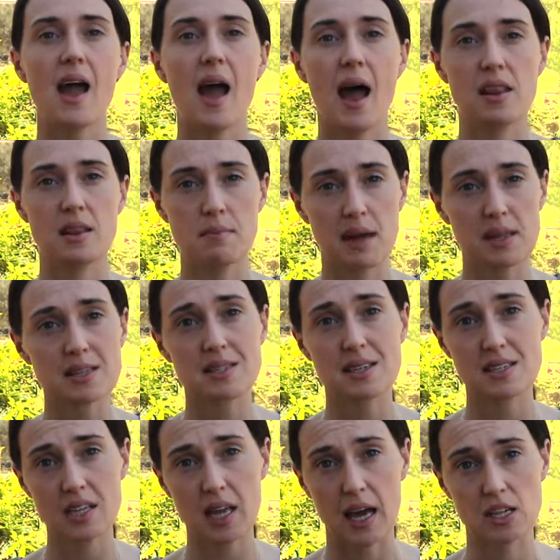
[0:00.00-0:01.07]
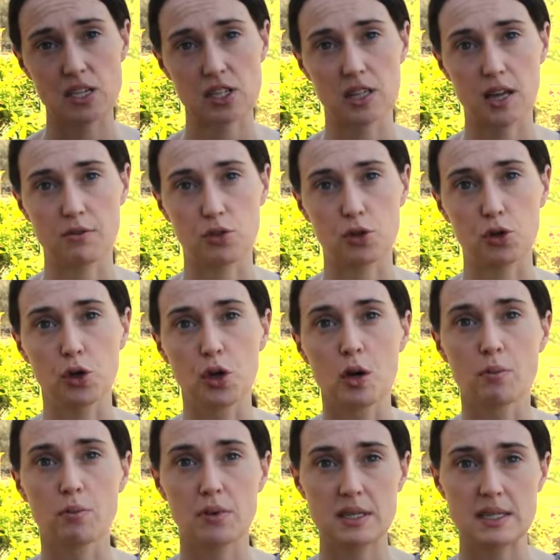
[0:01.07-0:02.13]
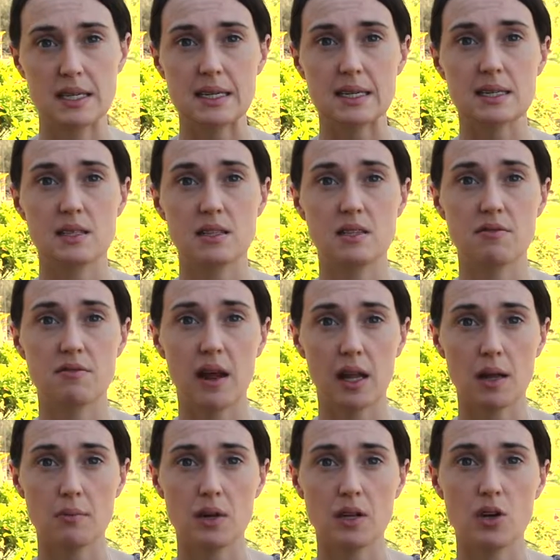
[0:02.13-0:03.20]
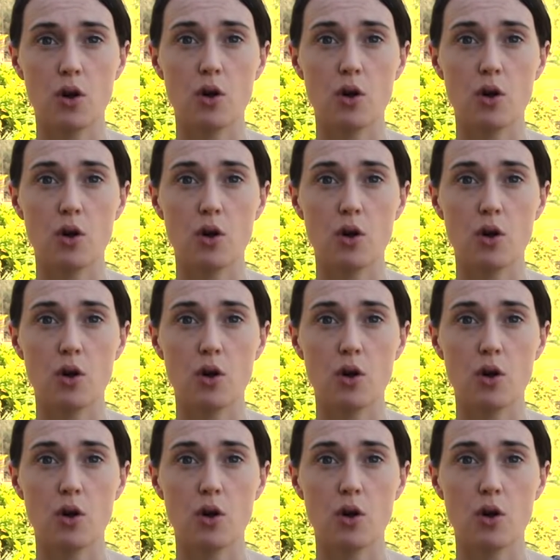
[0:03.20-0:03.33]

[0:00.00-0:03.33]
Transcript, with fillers: and the mother's education level predict the development